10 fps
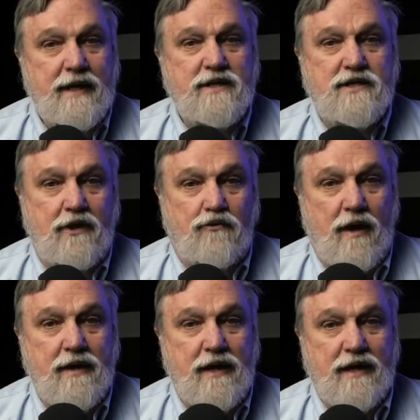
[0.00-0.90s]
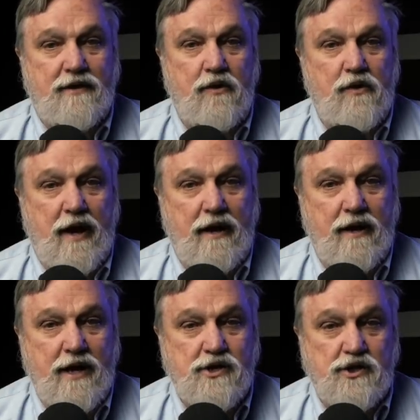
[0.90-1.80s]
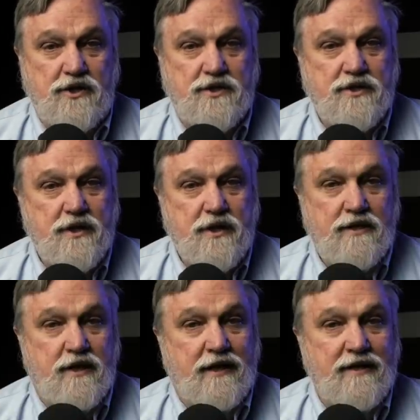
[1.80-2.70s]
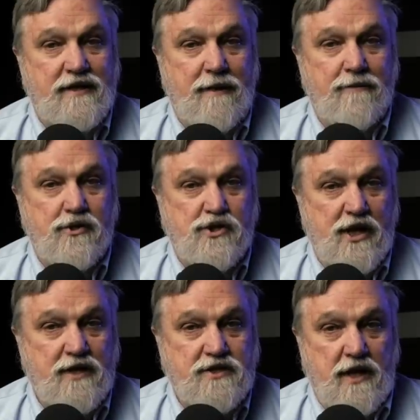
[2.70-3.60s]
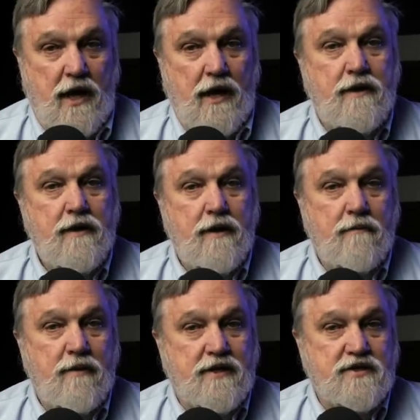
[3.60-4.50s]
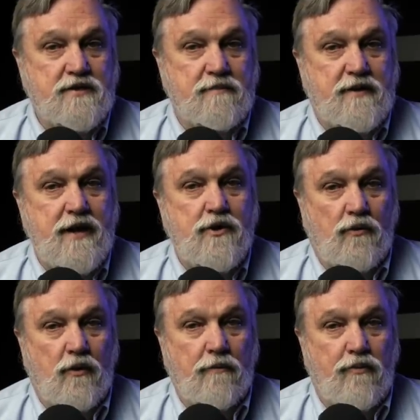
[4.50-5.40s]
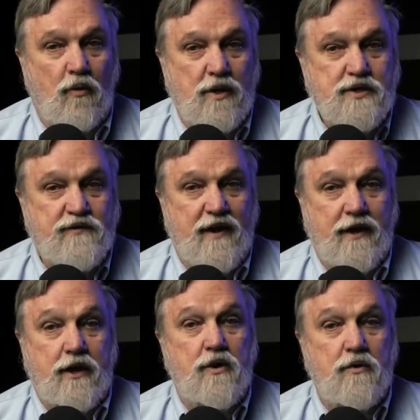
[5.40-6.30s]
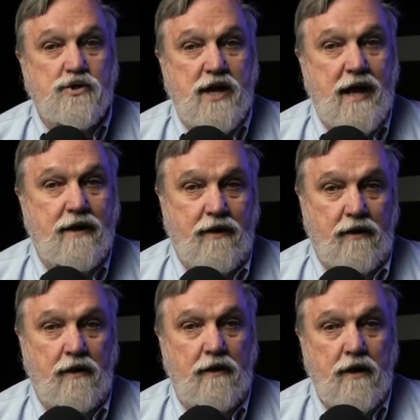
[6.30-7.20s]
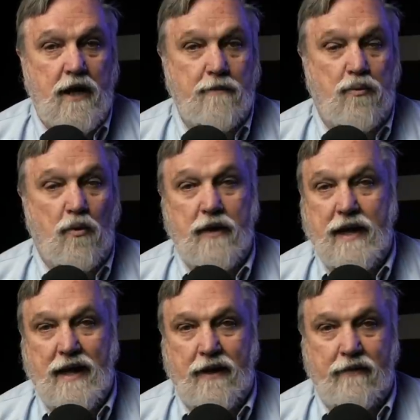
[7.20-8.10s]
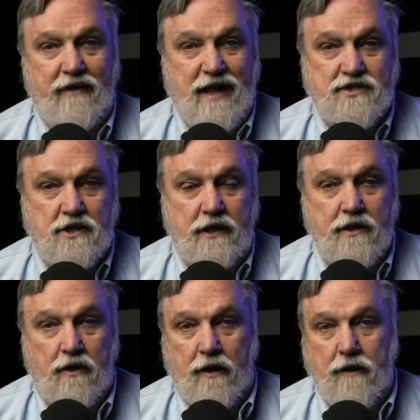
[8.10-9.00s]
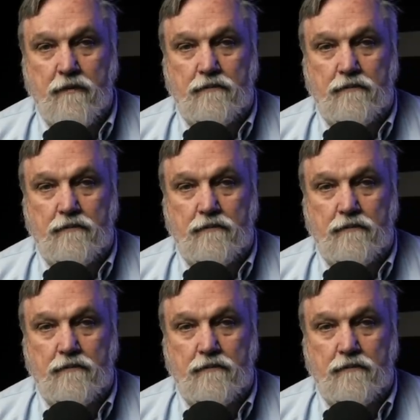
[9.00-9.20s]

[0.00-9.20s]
It is like trying to get the United Nations to condemn the genocide because some 10-year-old boys found a huge anthill and poured a gallon of gasoline on it.